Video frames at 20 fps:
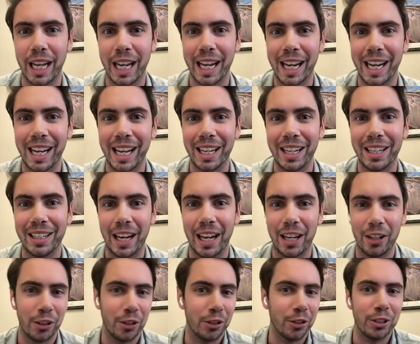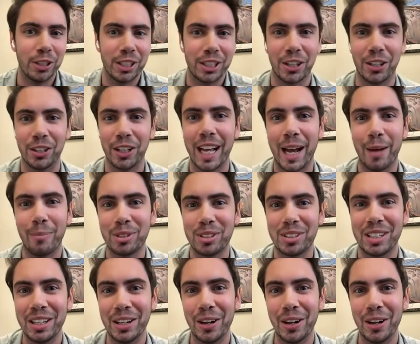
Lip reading: And I literally collapsed,